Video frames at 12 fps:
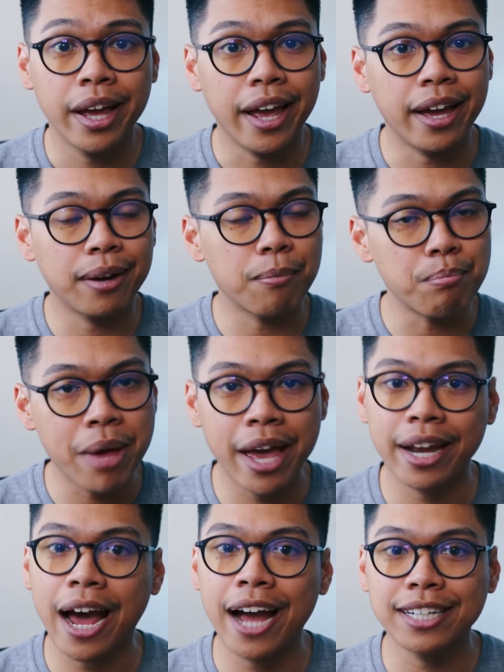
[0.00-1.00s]
And
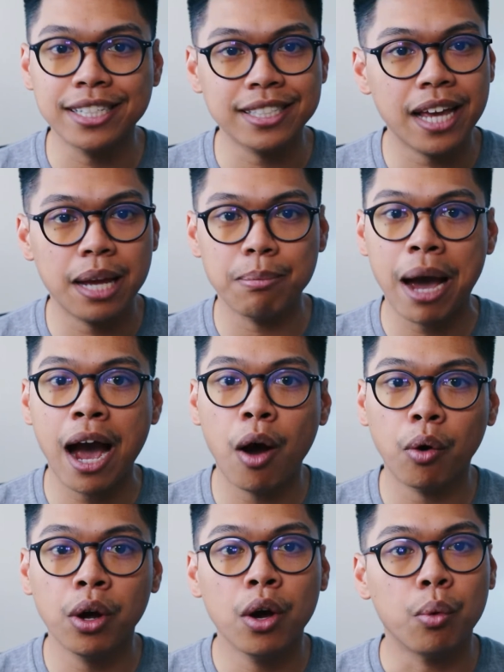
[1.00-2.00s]
man, I just came
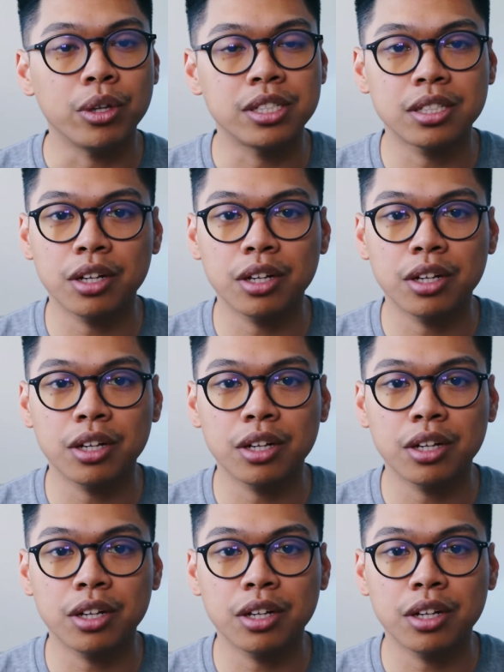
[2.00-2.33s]
out with